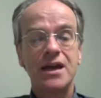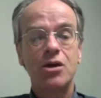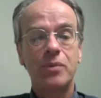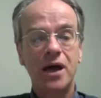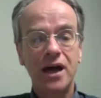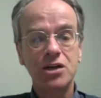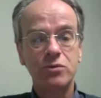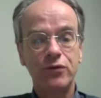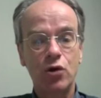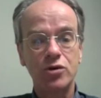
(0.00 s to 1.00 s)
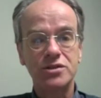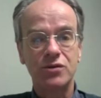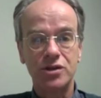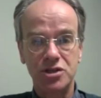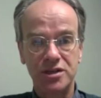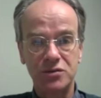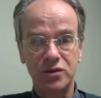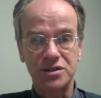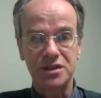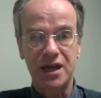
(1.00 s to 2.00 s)
Now, behind him, of course, are the
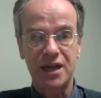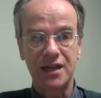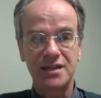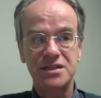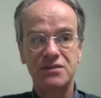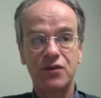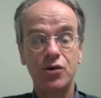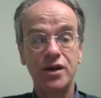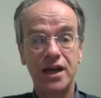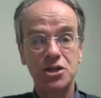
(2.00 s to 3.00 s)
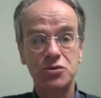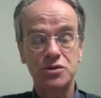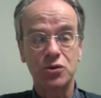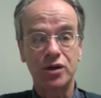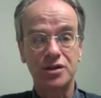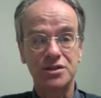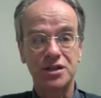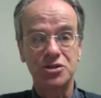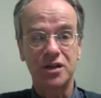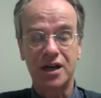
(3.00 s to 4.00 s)
Jesuits, and this is a very dangerous
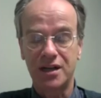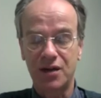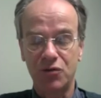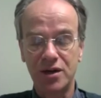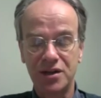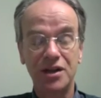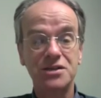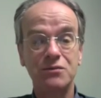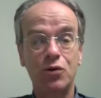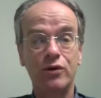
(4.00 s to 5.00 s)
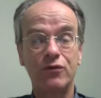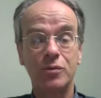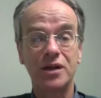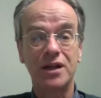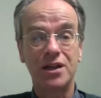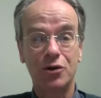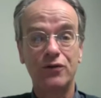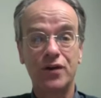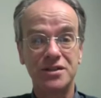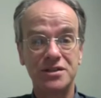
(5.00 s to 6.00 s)
organization. I really think it's important for me to
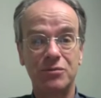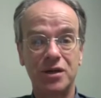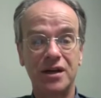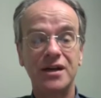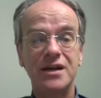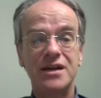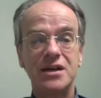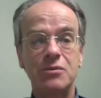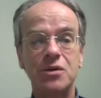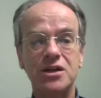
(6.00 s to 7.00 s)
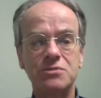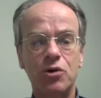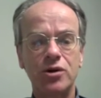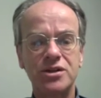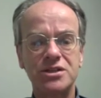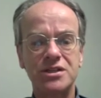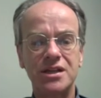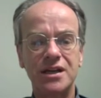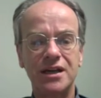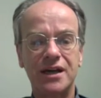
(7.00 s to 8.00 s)
clarify something, because part of
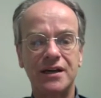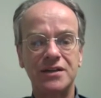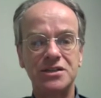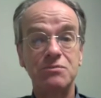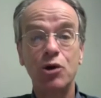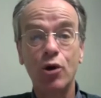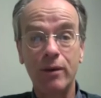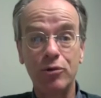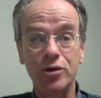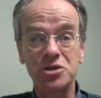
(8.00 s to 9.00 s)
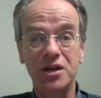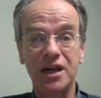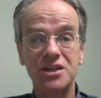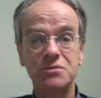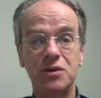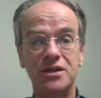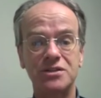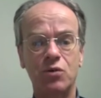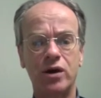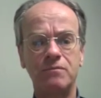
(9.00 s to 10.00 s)
the smear operation against me
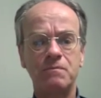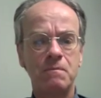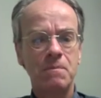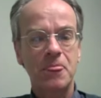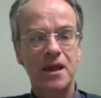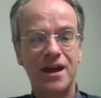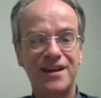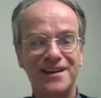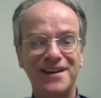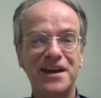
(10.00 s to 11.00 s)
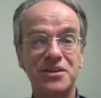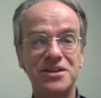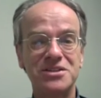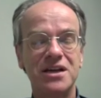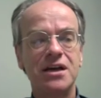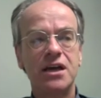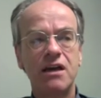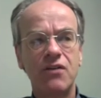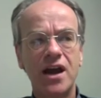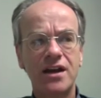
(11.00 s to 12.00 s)
is, well, get this,
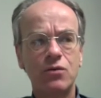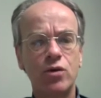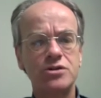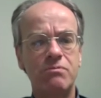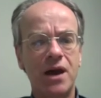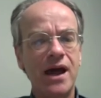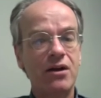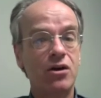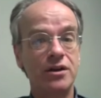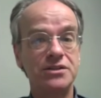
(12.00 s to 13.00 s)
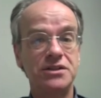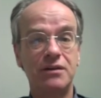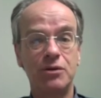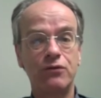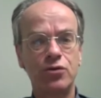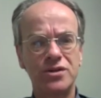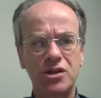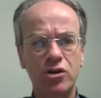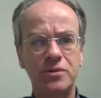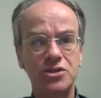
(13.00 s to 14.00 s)
Kevin Anand wears black all the time, therefore he's
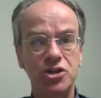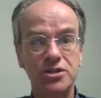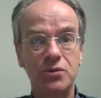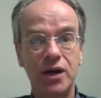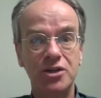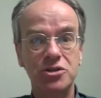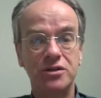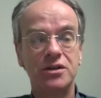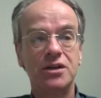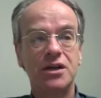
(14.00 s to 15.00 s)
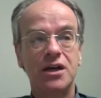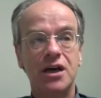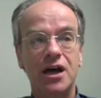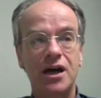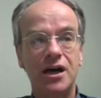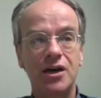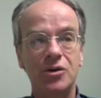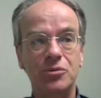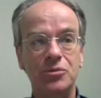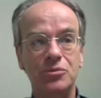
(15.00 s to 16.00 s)
got to be a Jesuit agent. A